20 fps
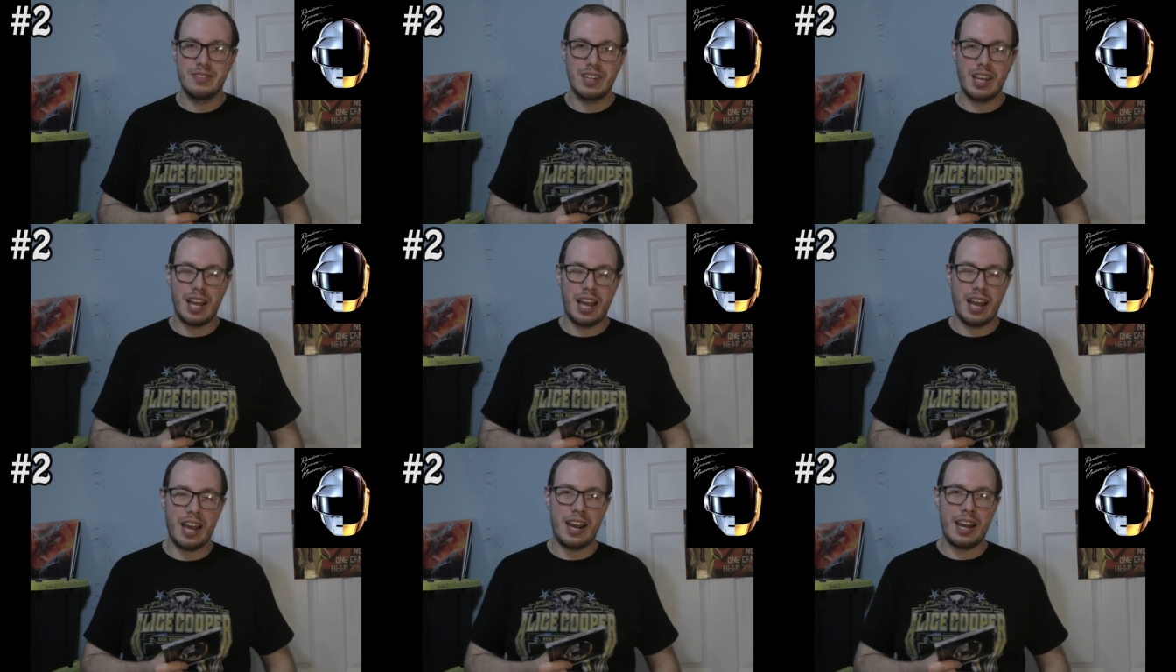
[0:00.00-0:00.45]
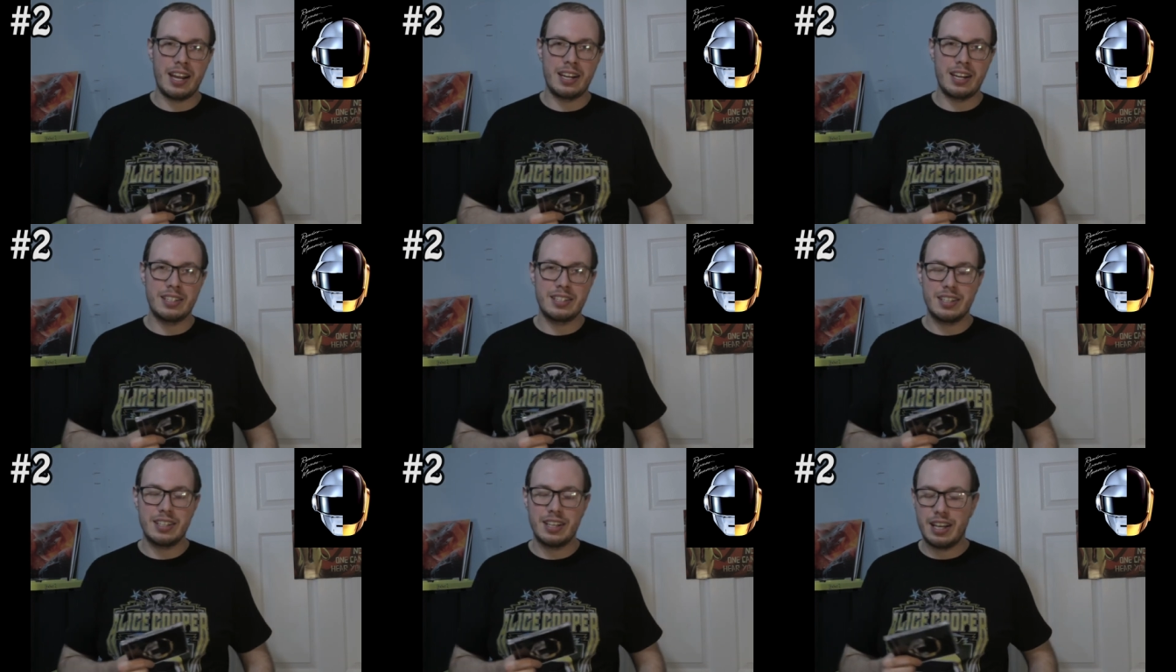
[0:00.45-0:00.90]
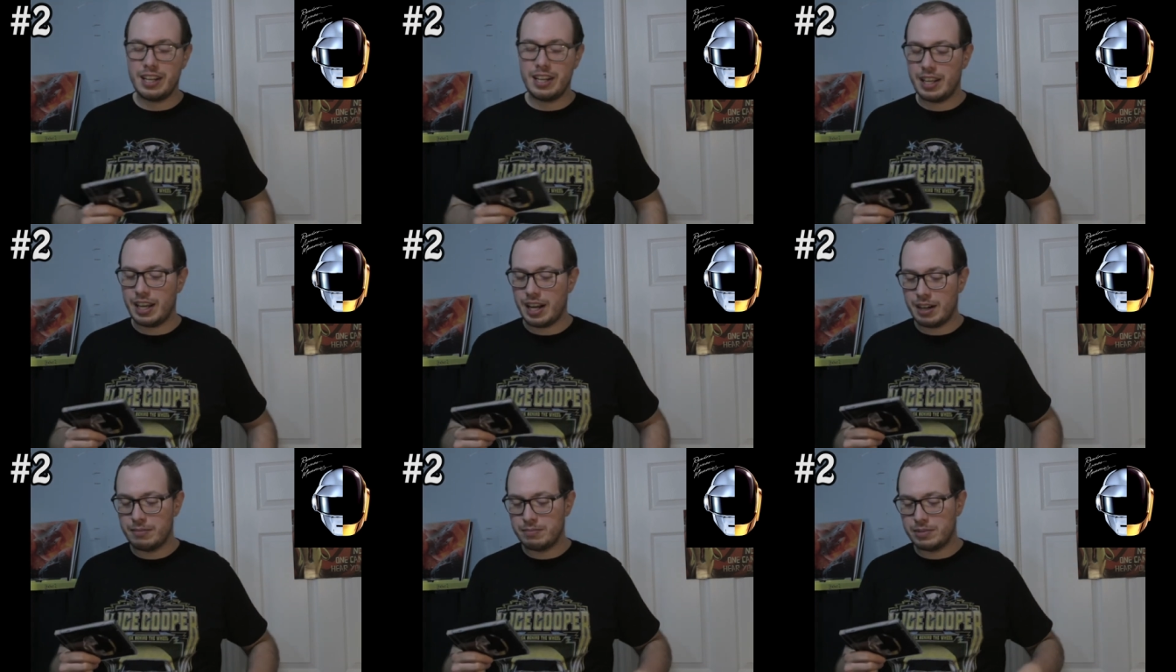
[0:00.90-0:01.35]
And it, eh,
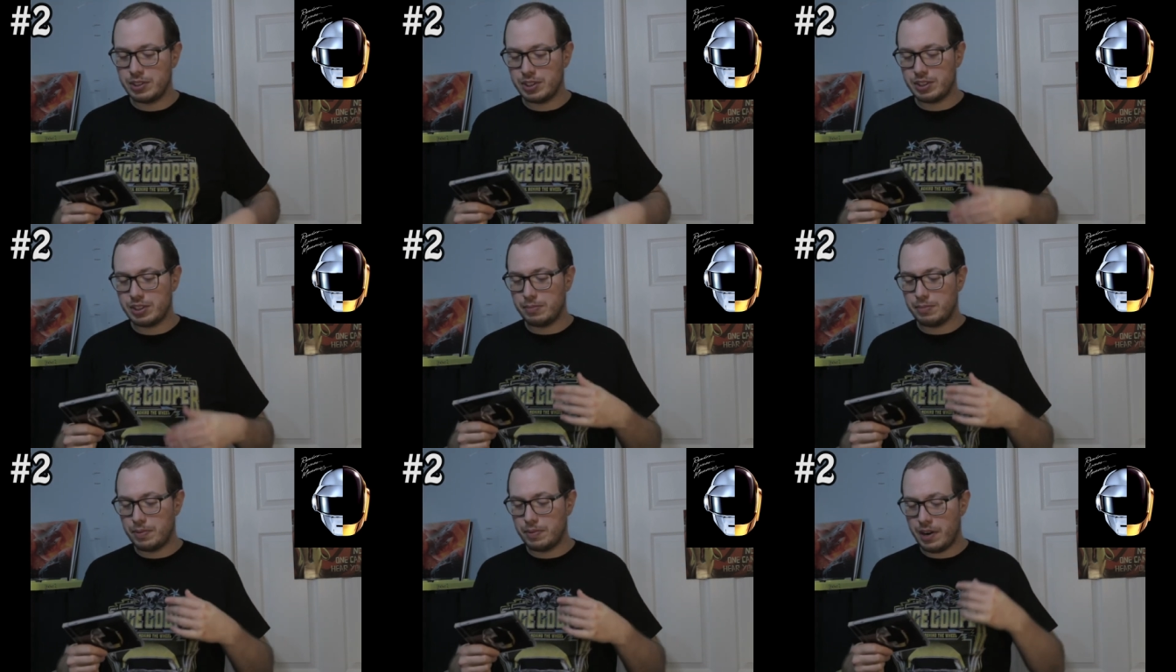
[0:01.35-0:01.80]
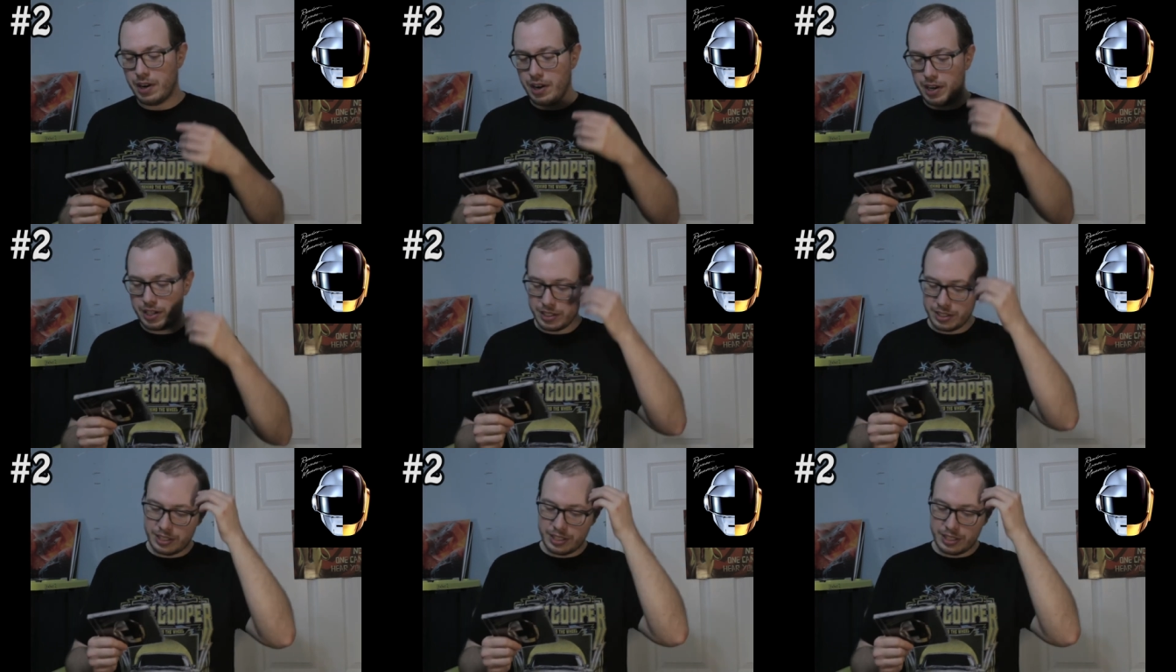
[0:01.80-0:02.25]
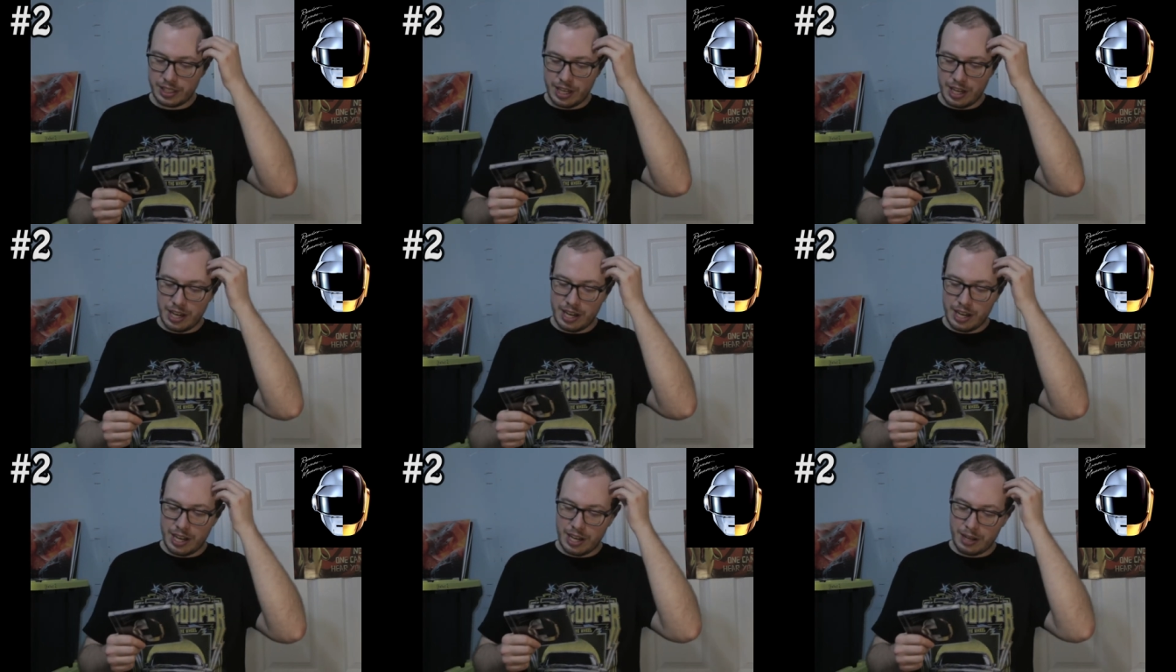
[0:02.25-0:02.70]
I'm just surprised
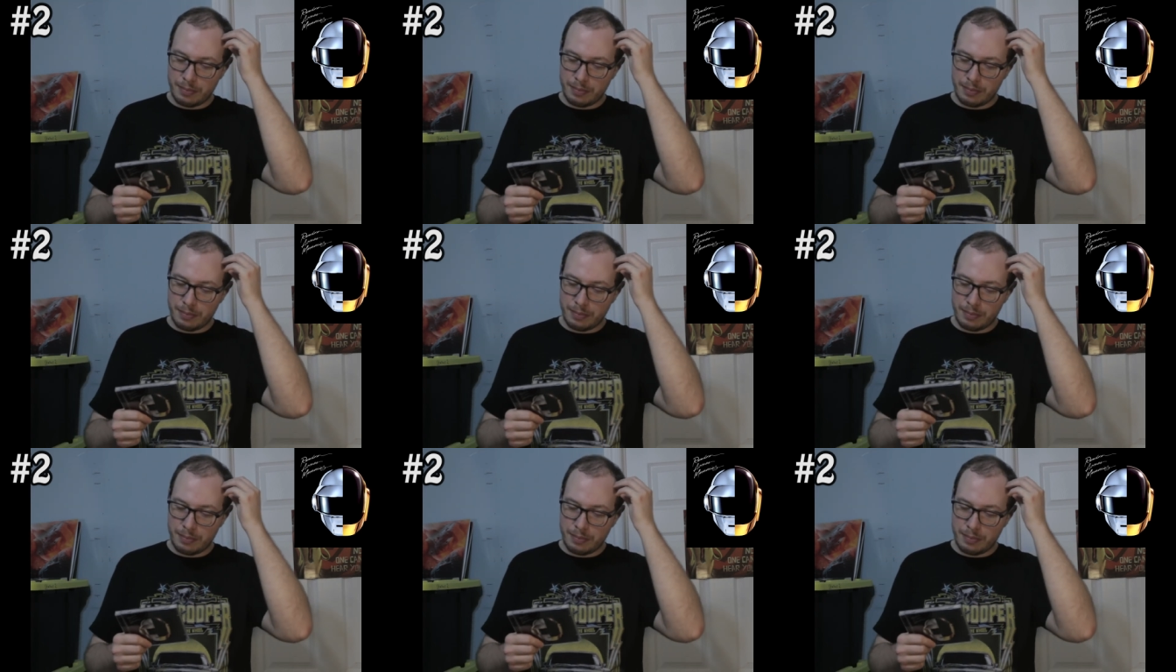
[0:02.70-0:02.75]
uh,